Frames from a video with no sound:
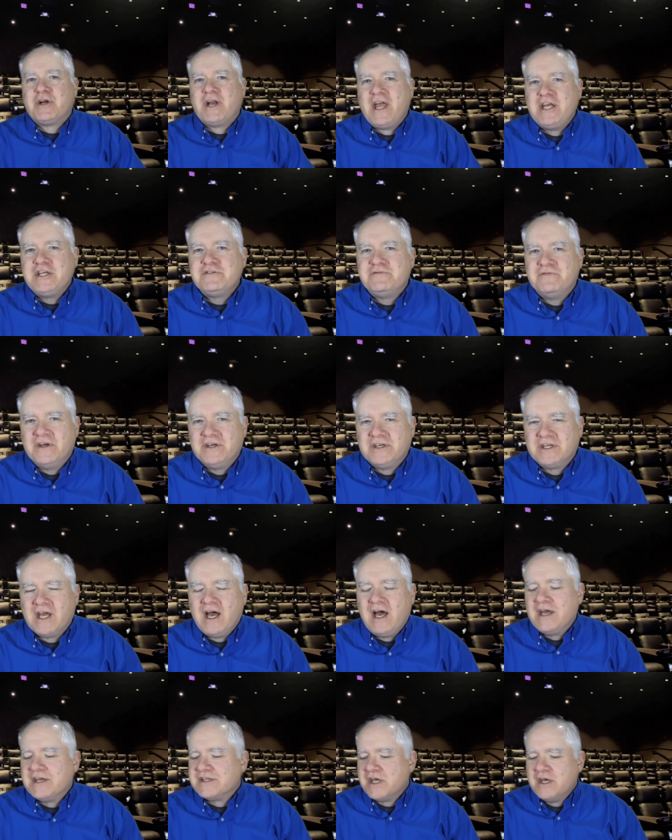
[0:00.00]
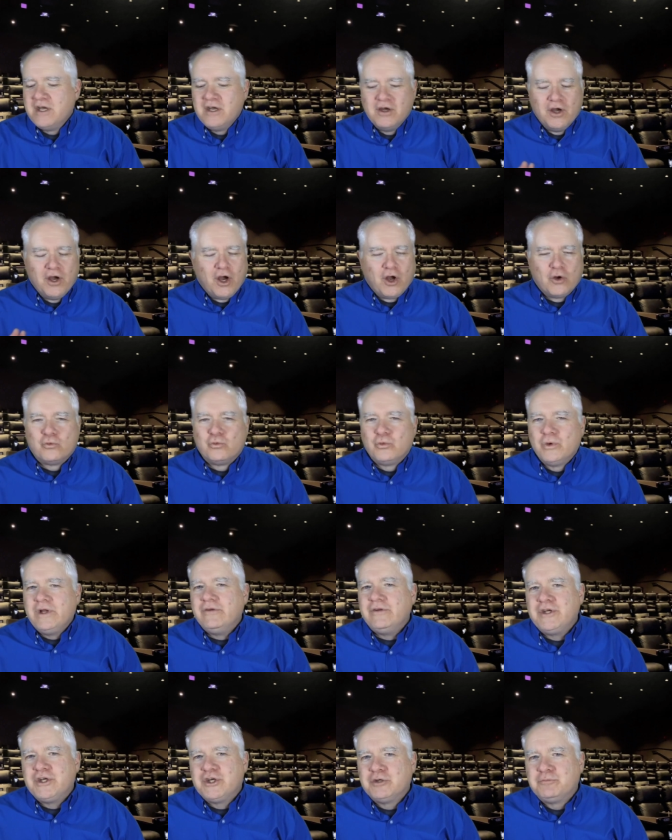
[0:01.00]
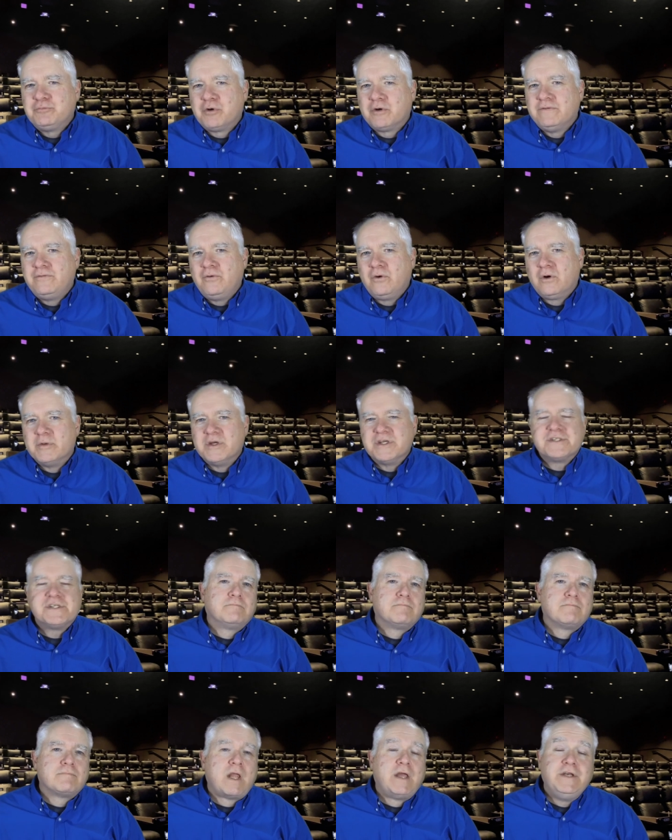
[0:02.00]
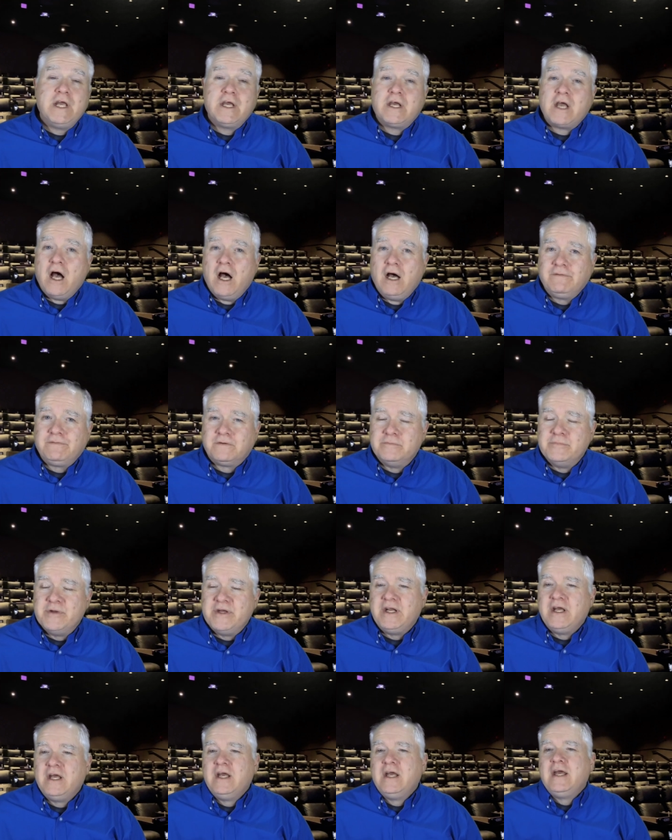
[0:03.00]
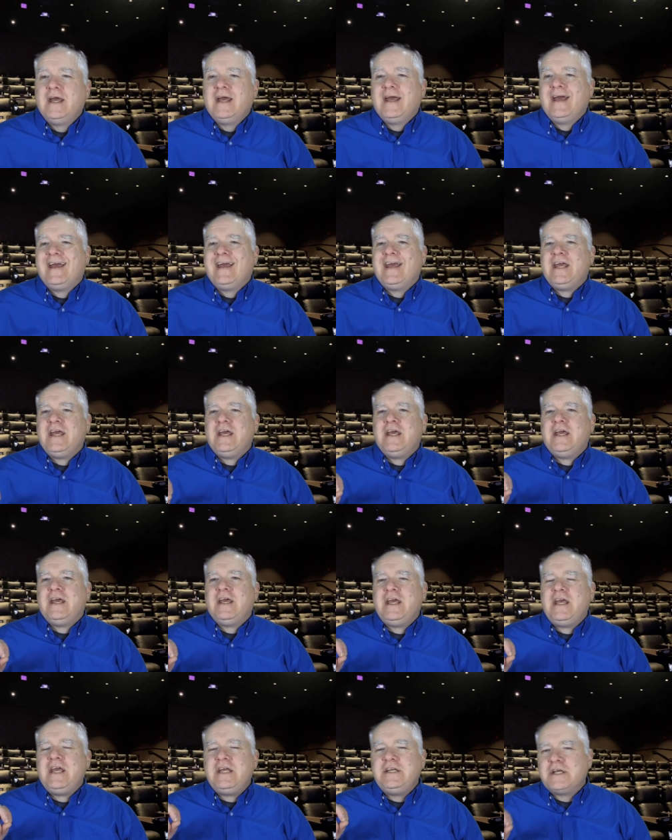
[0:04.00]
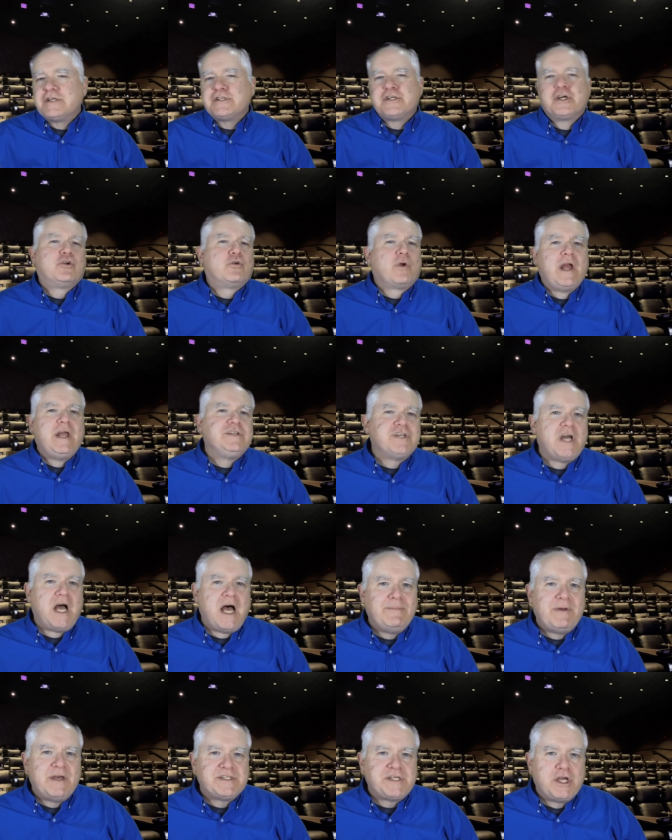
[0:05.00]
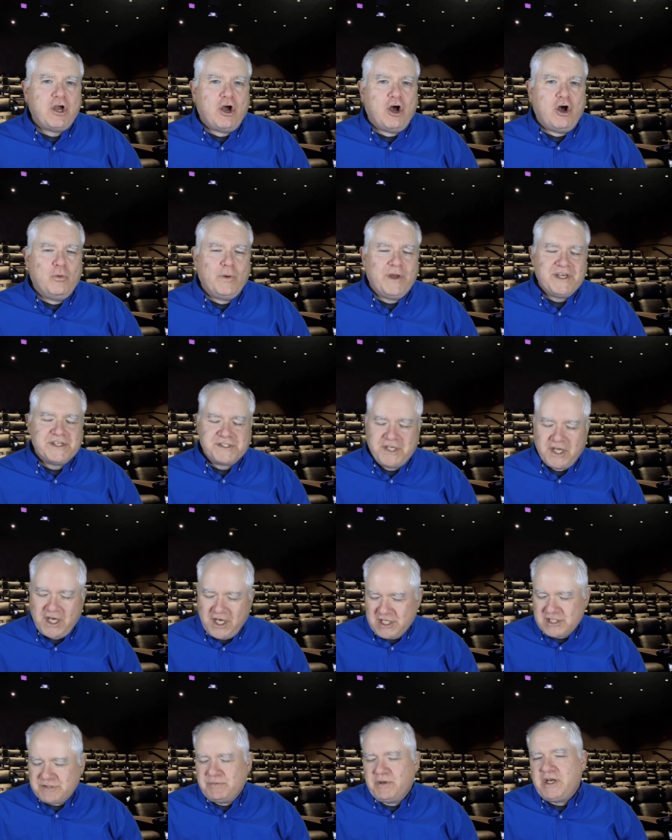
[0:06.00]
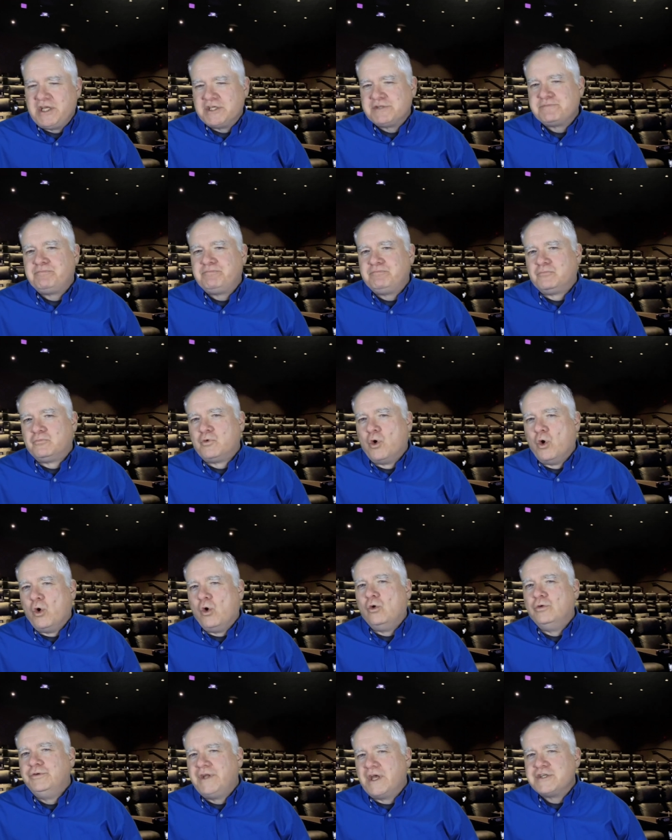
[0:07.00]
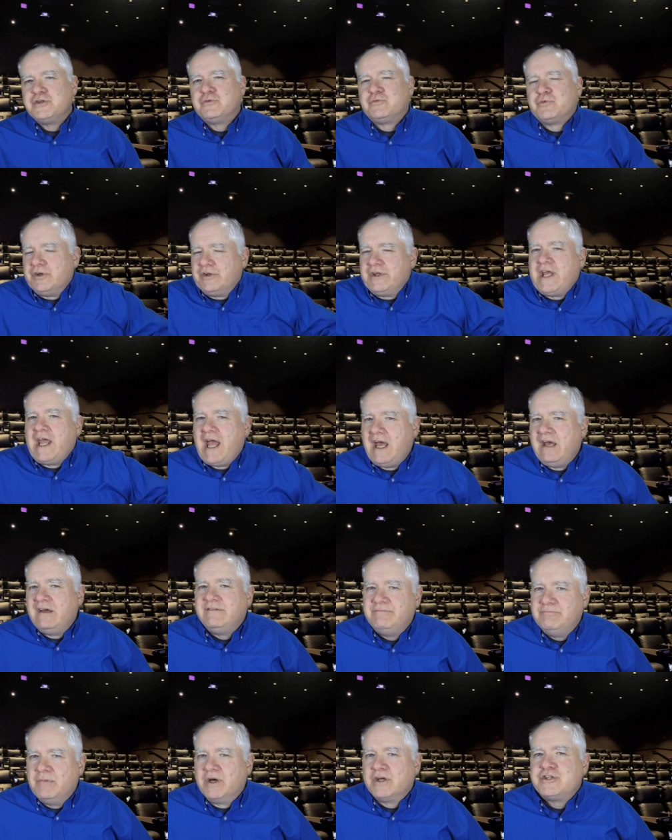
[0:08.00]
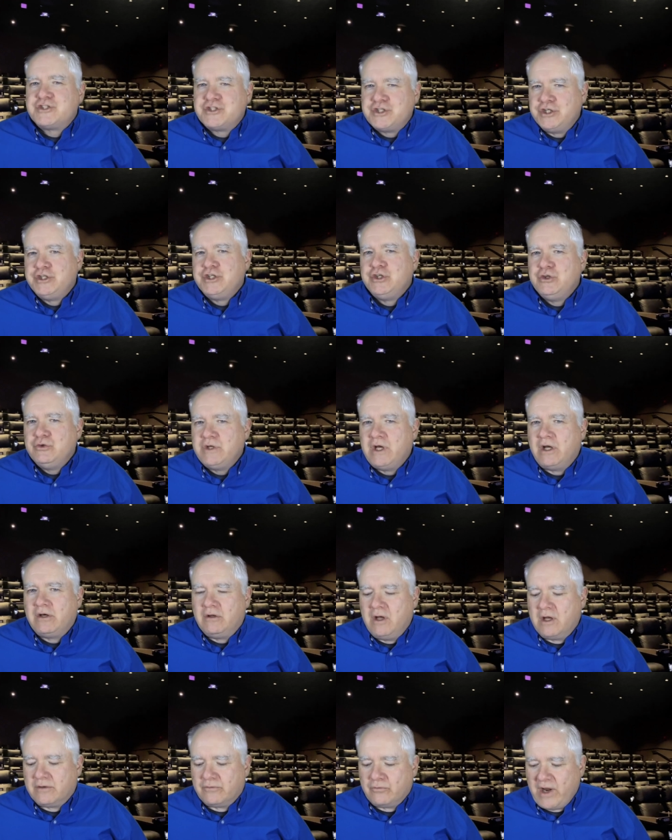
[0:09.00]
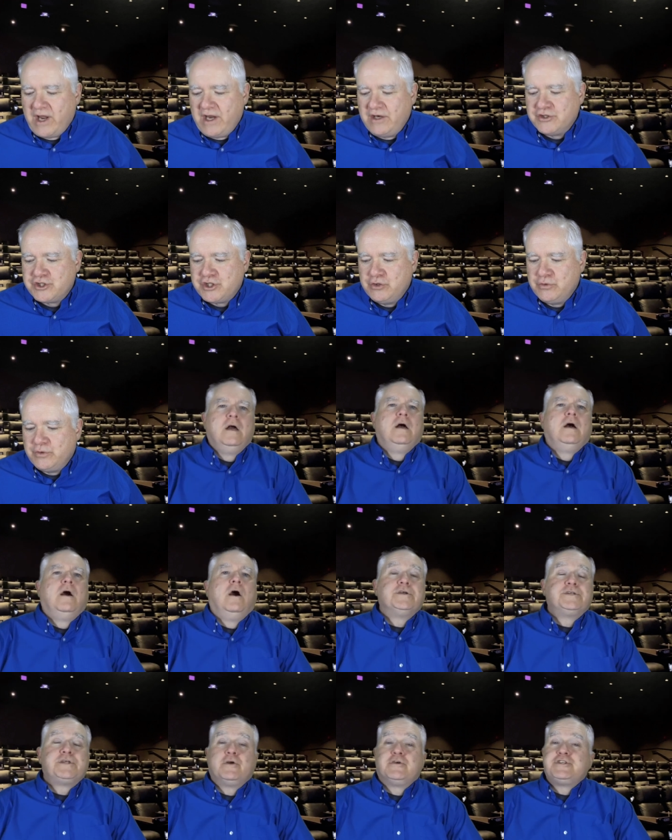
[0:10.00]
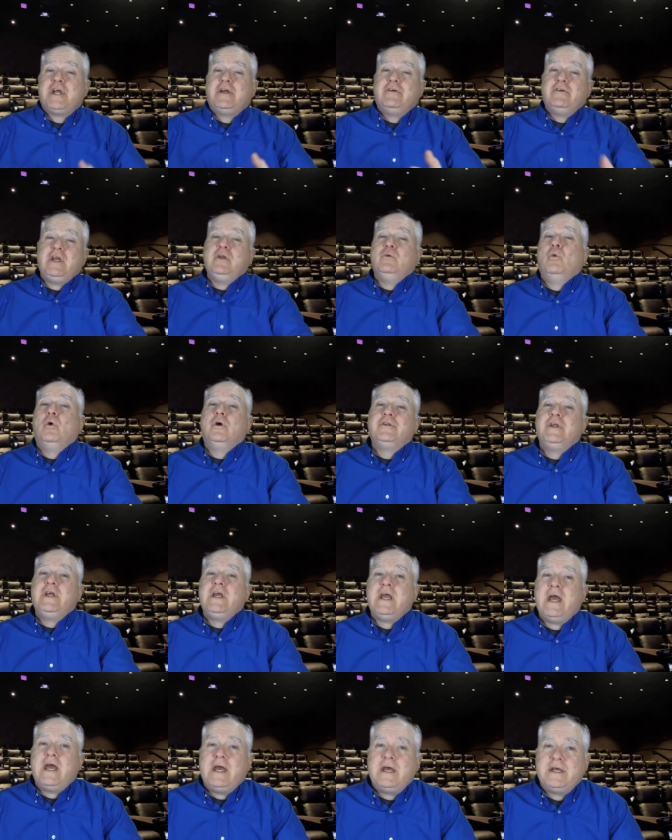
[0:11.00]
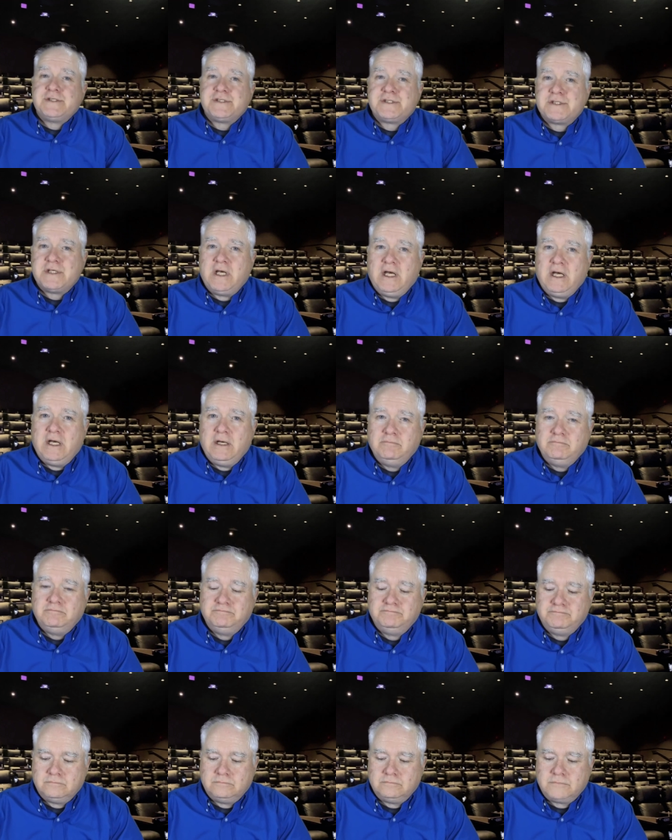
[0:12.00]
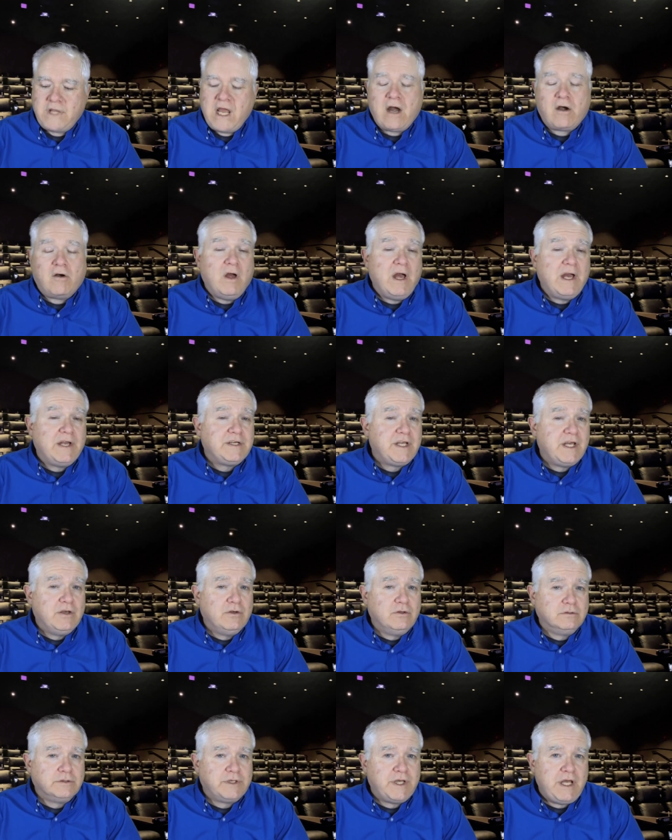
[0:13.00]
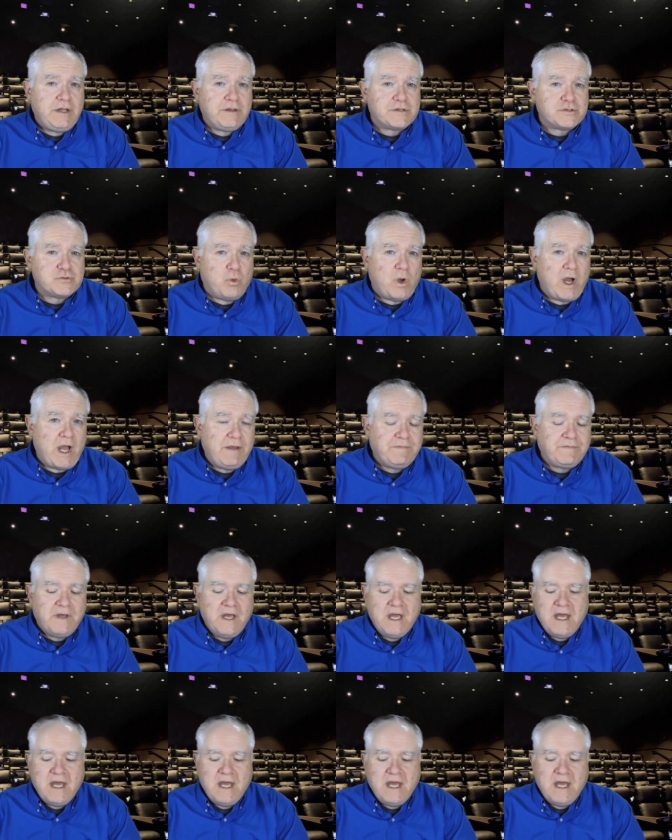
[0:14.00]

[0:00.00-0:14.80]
hedge fund guys, a really good performance. Nick Offerman, he does a great job as he always does, but his role doesn't really have much to do, not a lot of range to it. Also, Shailene Woodley as Caroline Gill, Keith's wife,